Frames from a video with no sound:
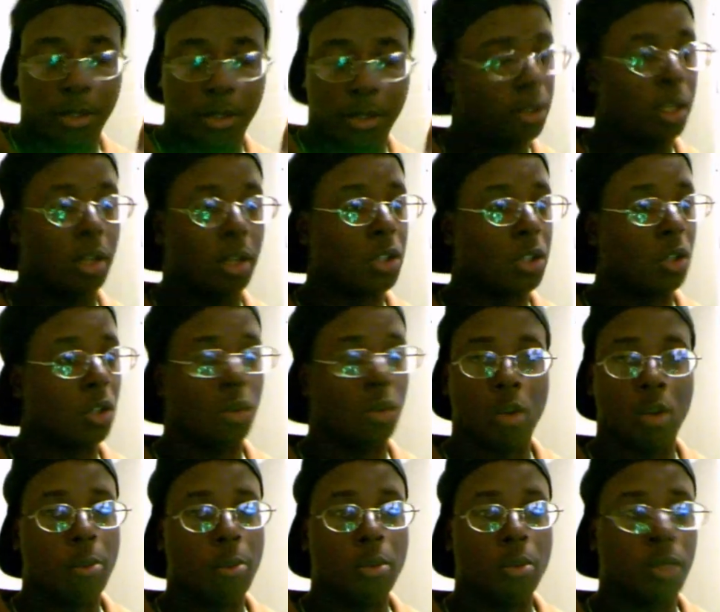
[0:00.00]
there's no
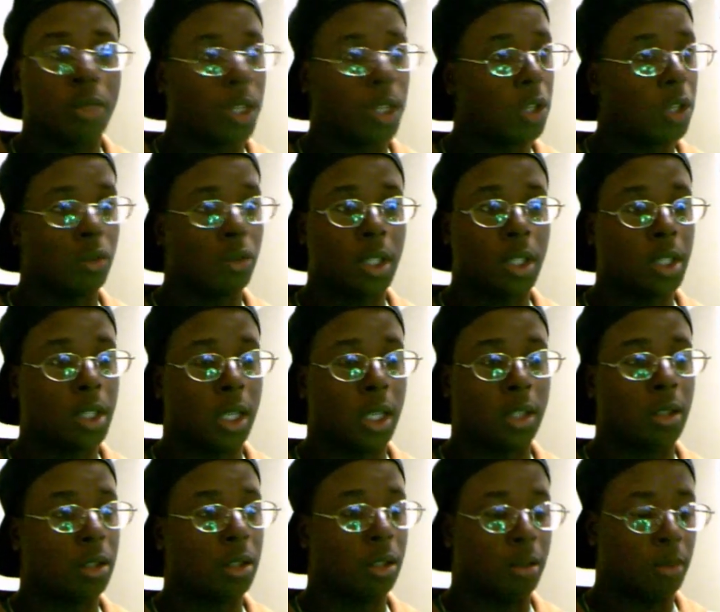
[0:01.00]
rumble, there's no
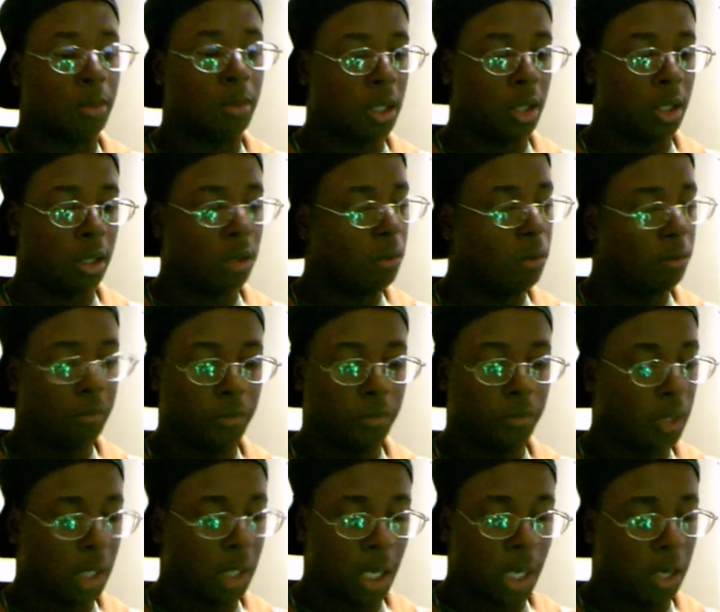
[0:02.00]
Sixaxis. I mean,
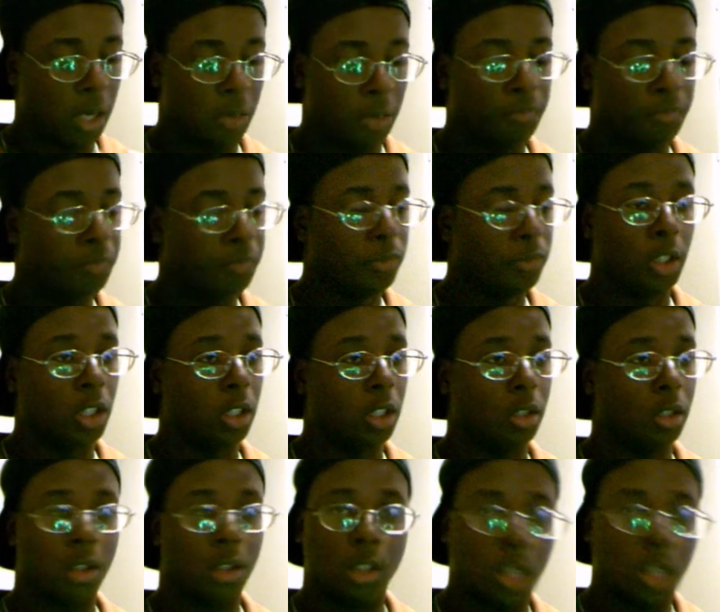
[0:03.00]
hey,
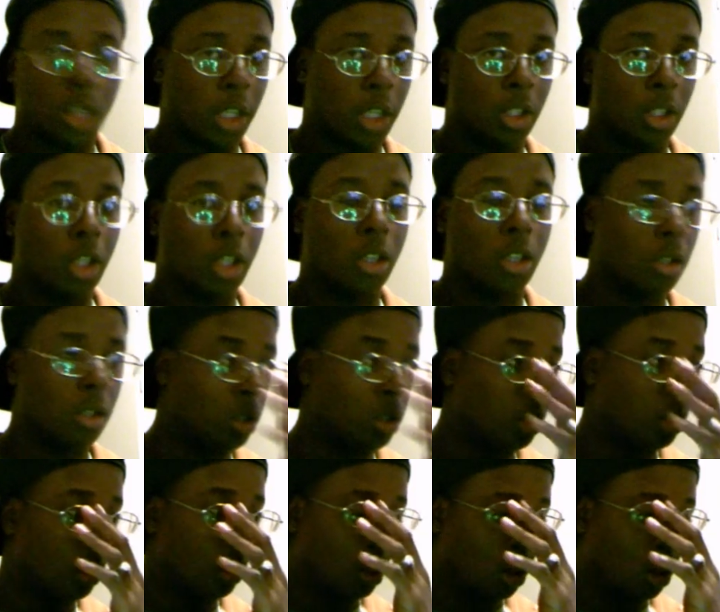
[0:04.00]
you got to get
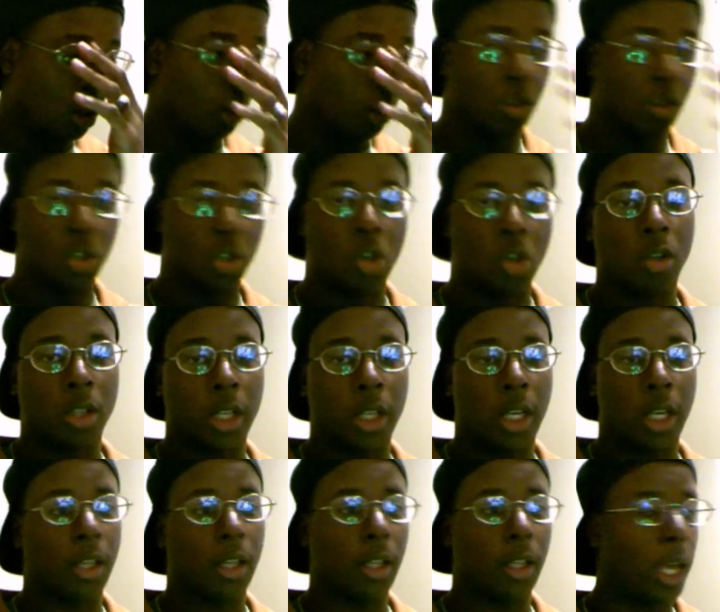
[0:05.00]
another controller
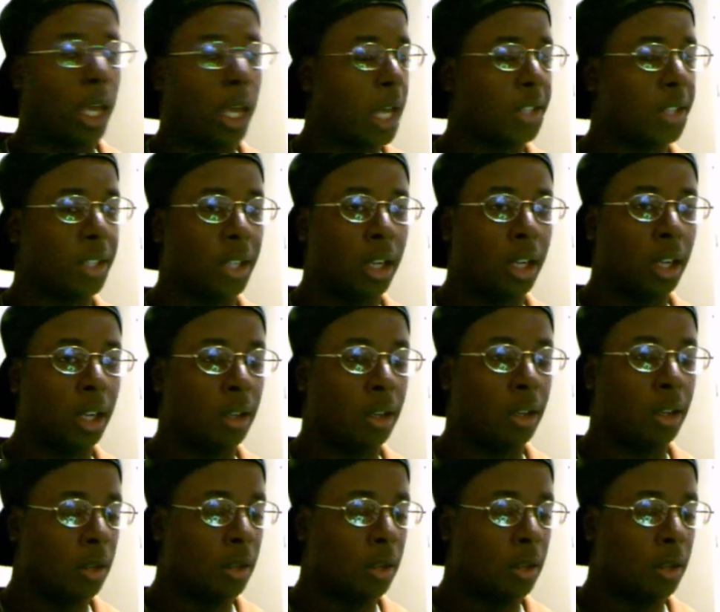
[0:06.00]
that has that in.